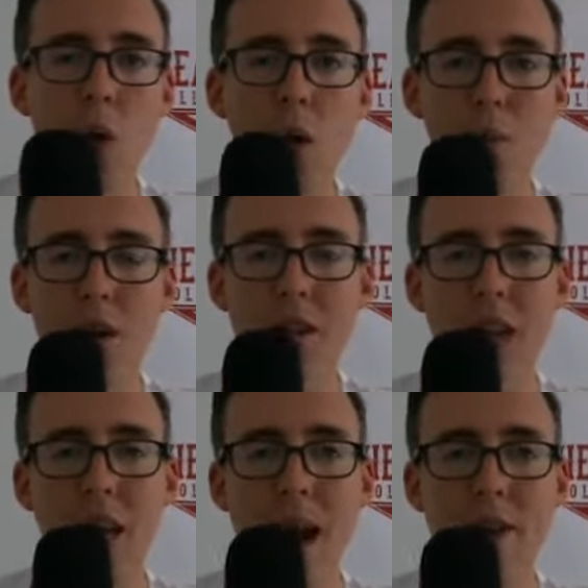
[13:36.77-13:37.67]
Well, Brooks
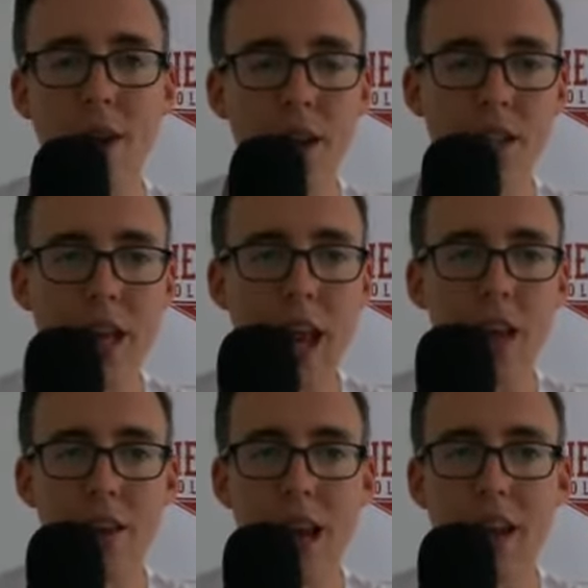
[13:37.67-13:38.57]
came out of it
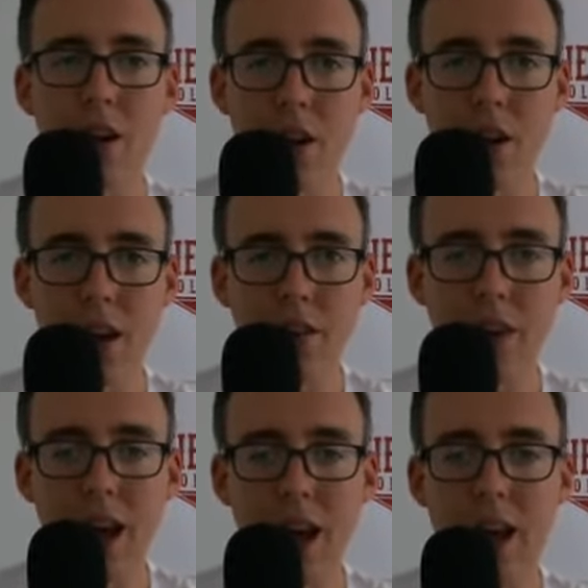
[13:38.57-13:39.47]
unscathed, thank
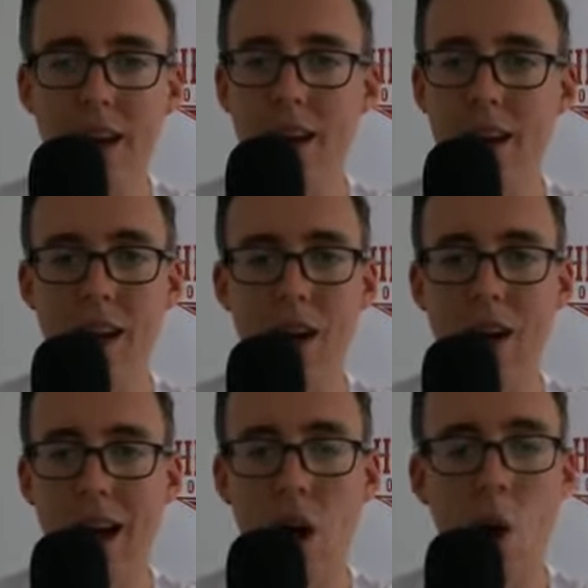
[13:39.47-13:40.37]
goodness. And, you
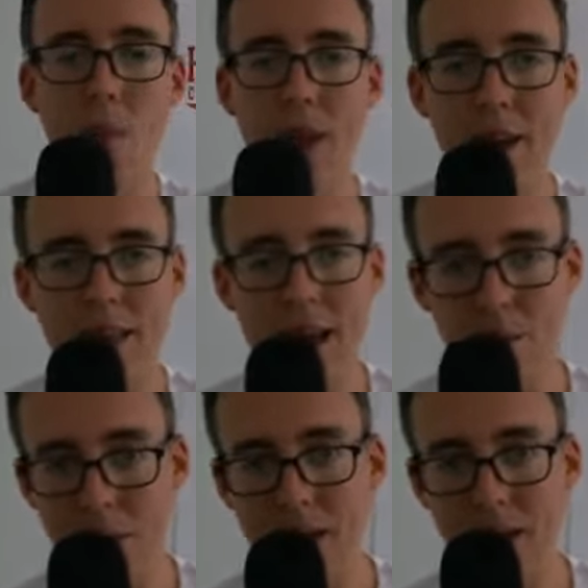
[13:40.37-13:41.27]
know, I hope that that
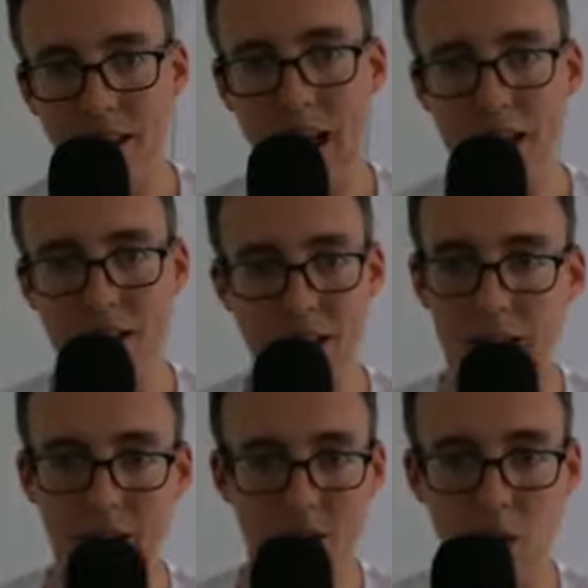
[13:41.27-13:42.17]
remains the case and
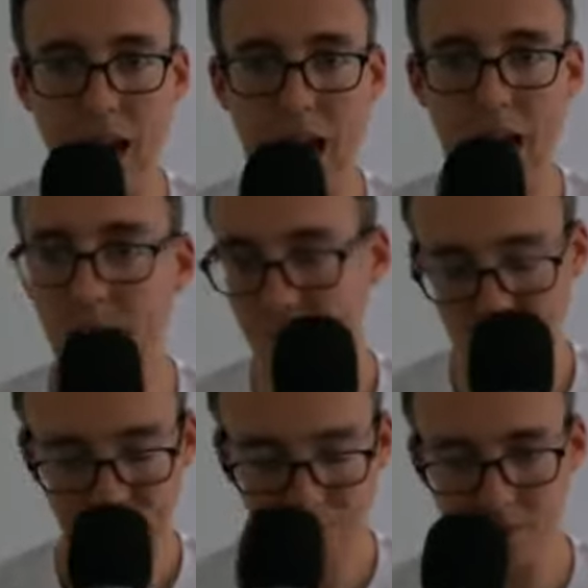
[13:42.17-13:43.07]
he is okay.
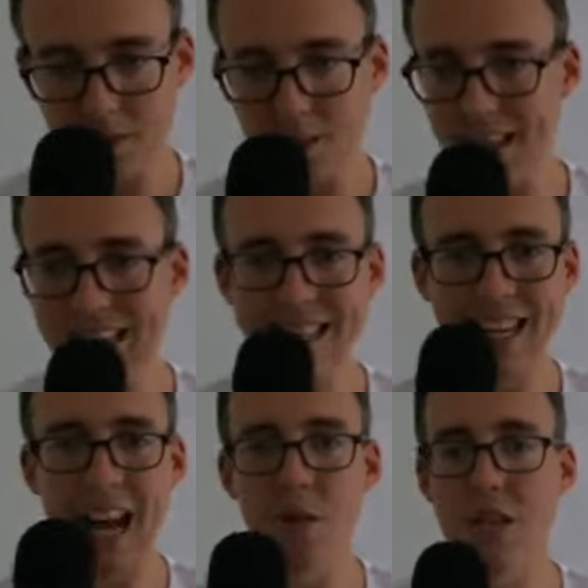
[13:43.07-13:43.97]
He's a
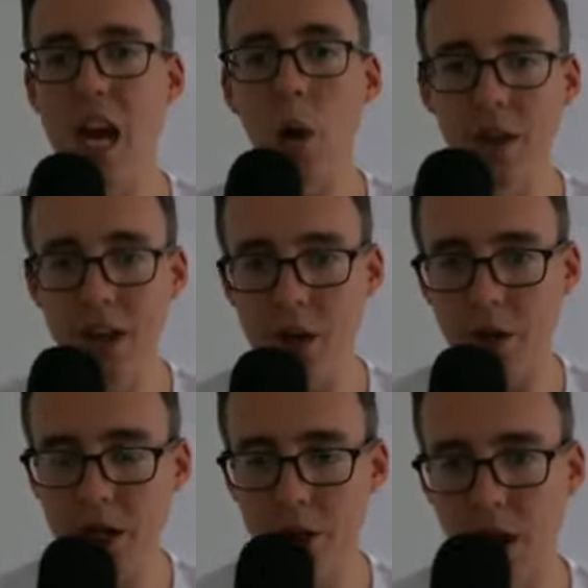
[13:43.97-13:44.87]
guy who's dealt with
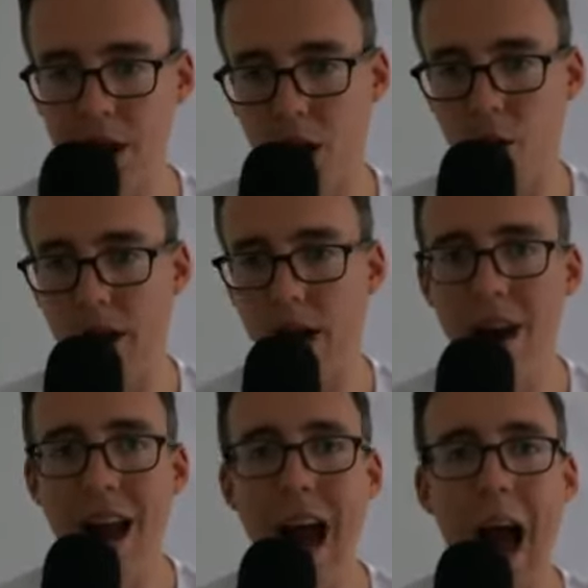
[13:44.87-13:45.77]
injuries throughout his
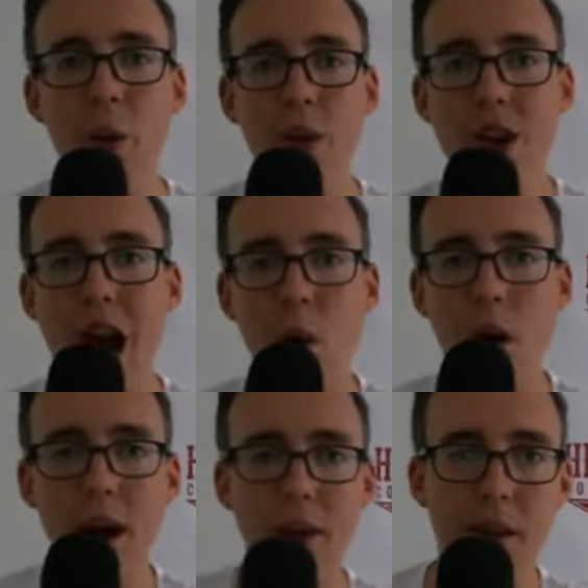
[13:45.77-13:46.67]
career. I would not
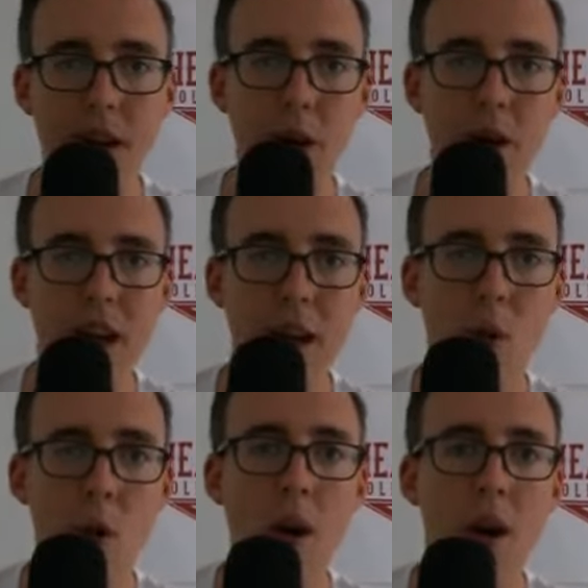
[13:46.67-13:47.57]
want him to deal with
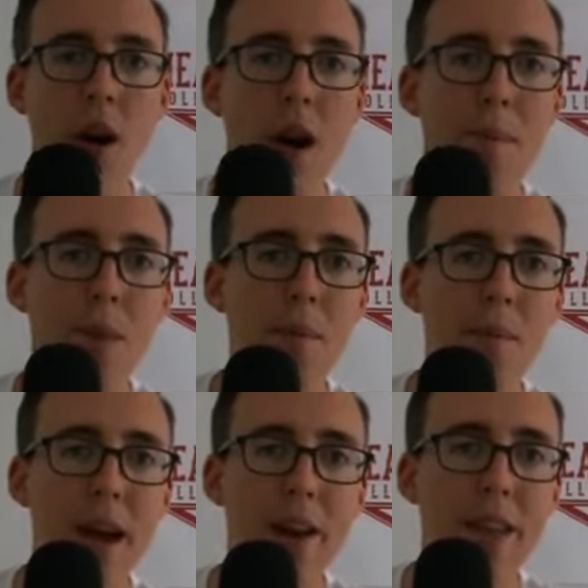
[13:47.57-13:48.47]
anymore. But,
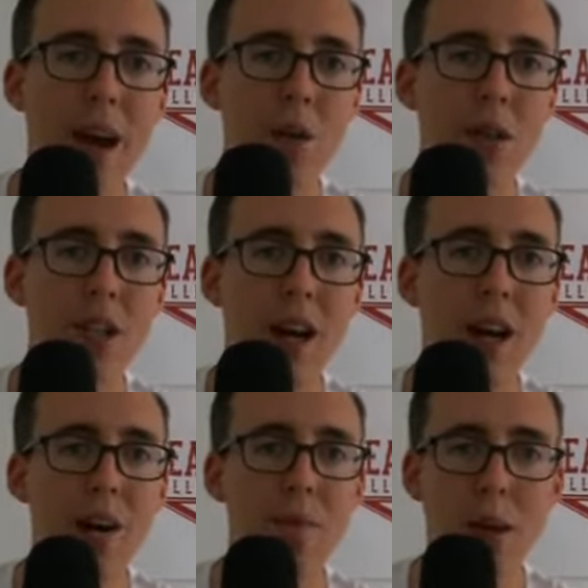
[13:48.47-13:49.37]
man, that was
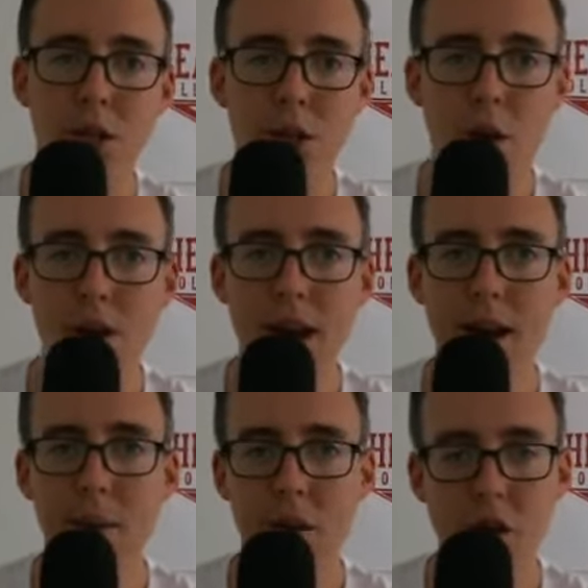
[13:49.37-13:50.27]
it was dirty.
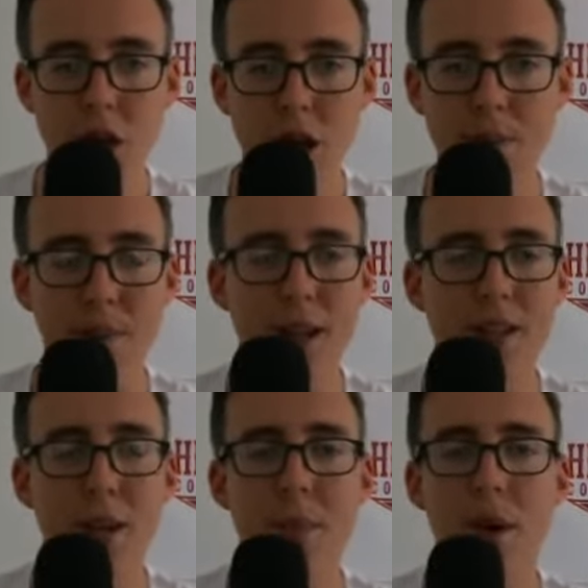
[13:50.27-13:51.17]
It was cheap.
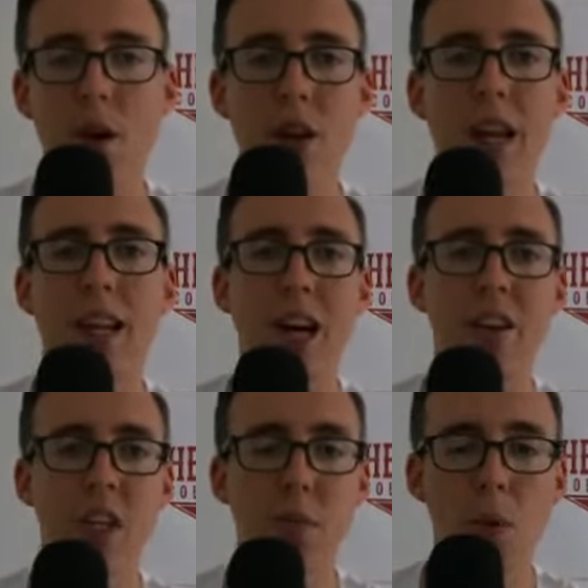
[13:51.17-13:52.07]
It's up on
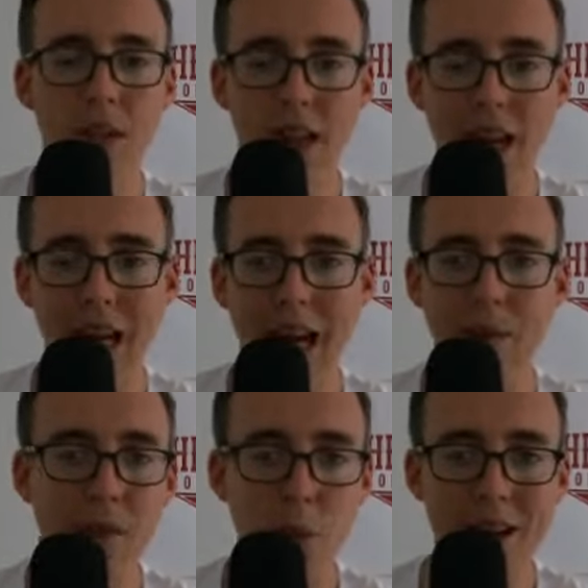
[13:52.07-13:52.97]

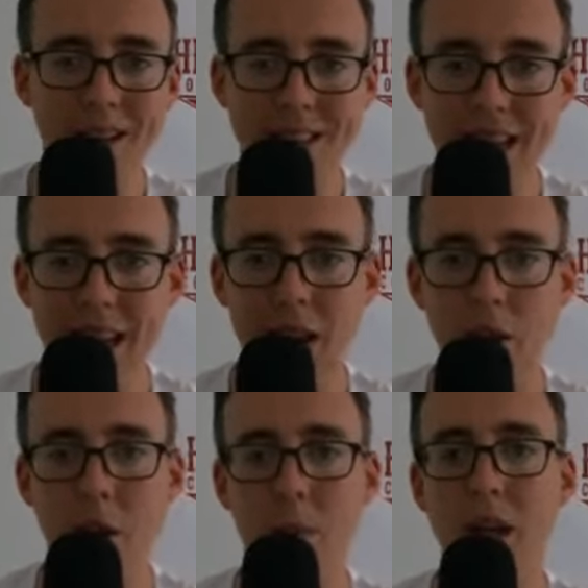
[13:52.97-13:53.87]
HeartlandCollegeSports.com if you want to see it
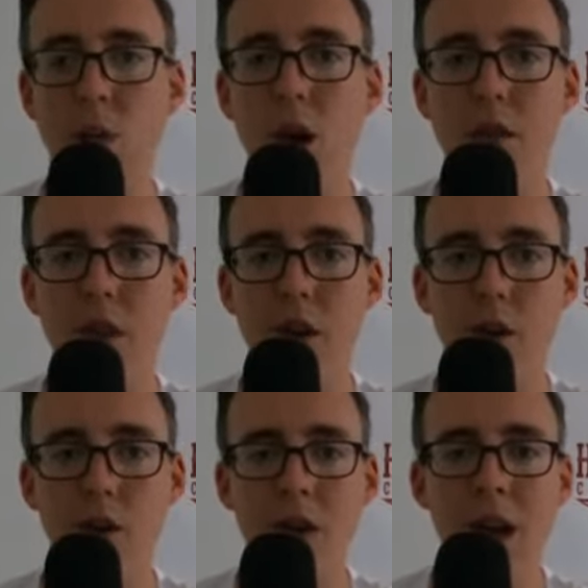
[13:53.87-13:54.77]
under Big 12
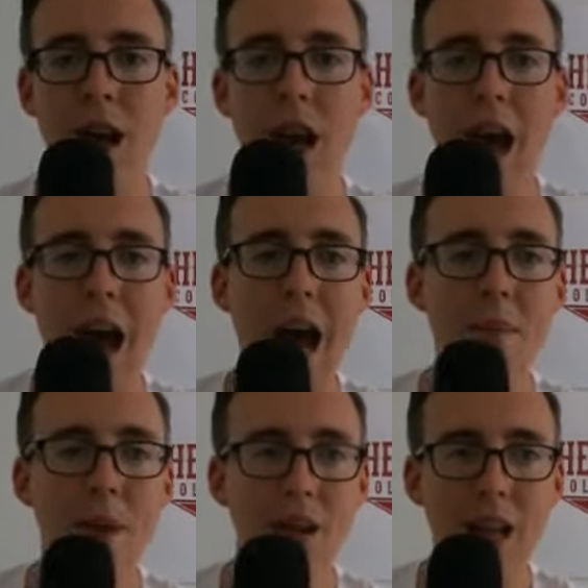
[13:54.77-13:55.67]
News.
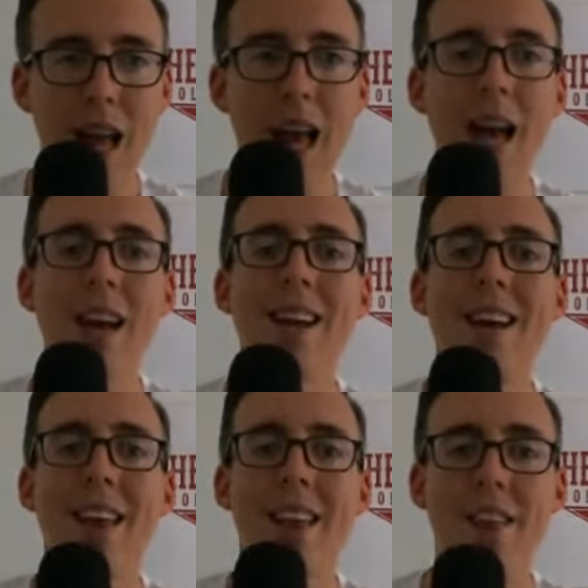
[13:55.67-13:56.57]
I'm glad
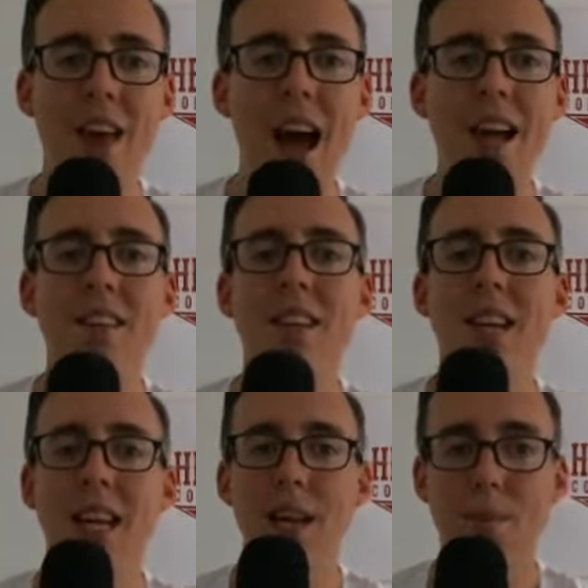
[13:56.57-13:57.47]
that
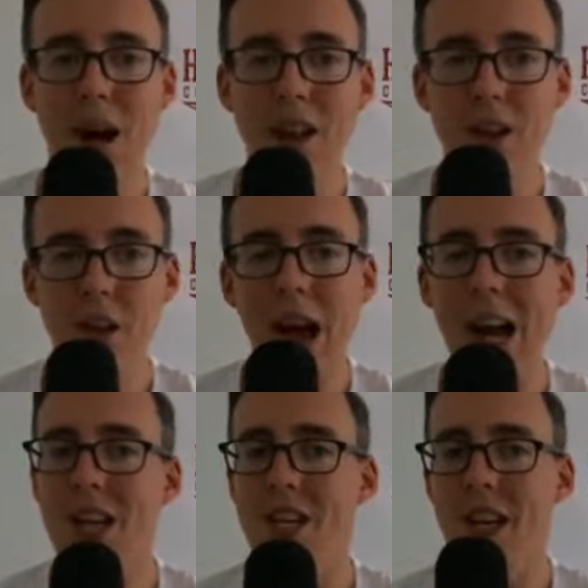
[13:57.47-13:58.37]
he
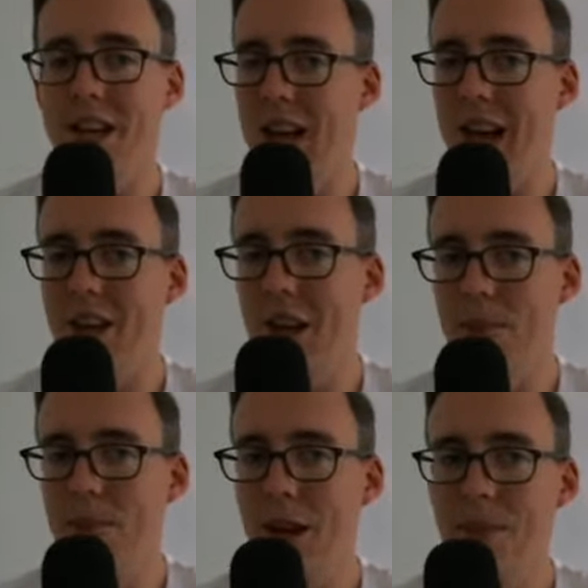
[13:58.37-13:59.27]
apologized. It takes
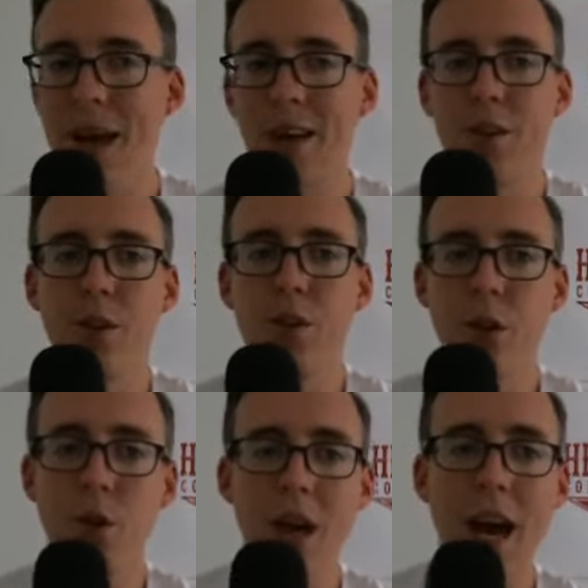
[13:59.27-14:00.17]
a big man to
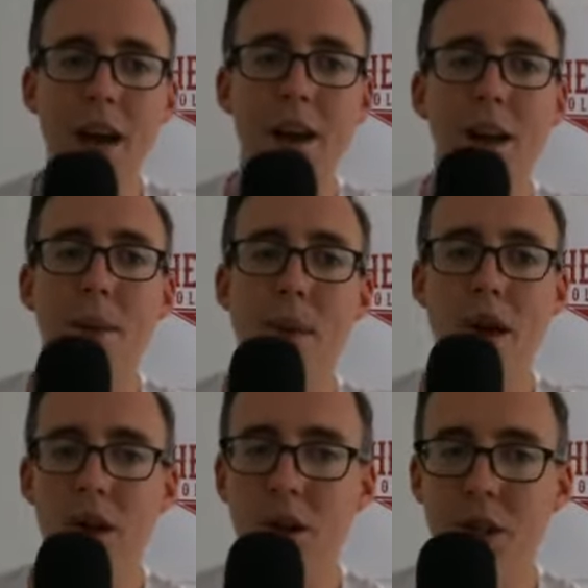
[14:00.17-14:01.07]
do that, but
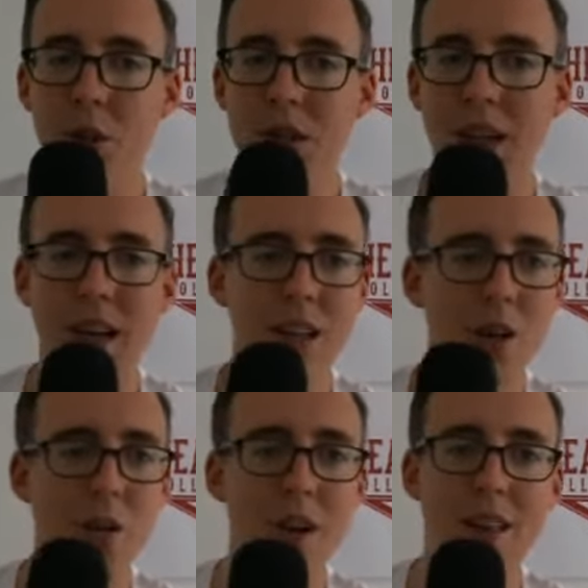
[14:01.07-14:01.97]
it also is like,
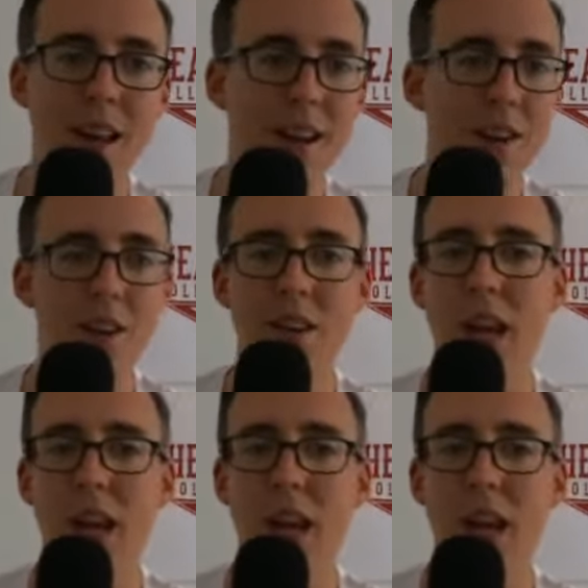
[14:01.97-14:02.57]
dude, that doesn't